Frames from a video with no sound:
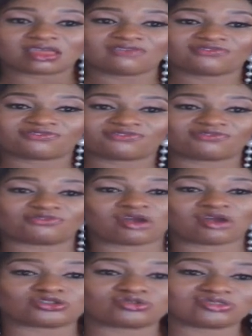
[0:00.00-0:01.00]
if you
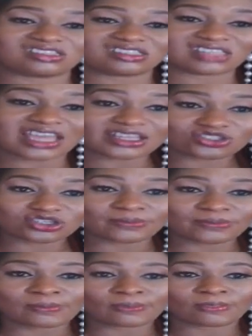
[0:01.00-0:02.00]
are to search
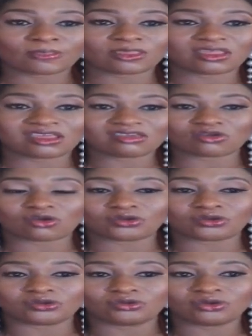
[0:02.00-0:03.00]
this
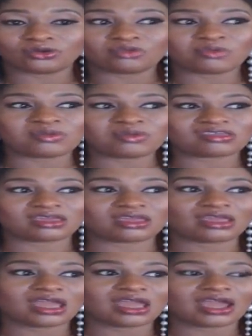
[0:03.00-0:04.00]
on Google, you maybe
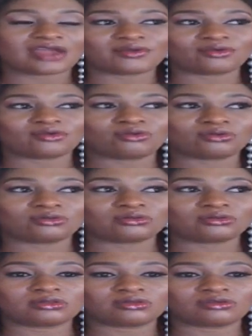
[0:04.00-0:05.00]
say, uh,
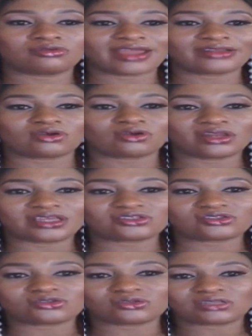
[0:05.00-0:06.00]
Google, you write college
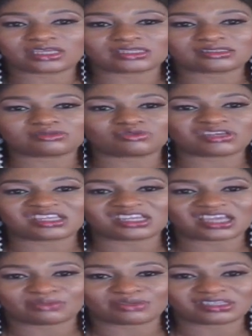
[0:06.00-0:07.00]
students' reading
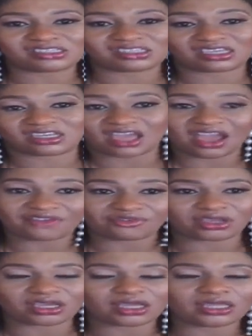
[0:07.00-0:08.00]
habits in
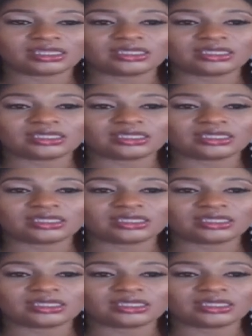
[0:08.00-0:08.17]
Africa.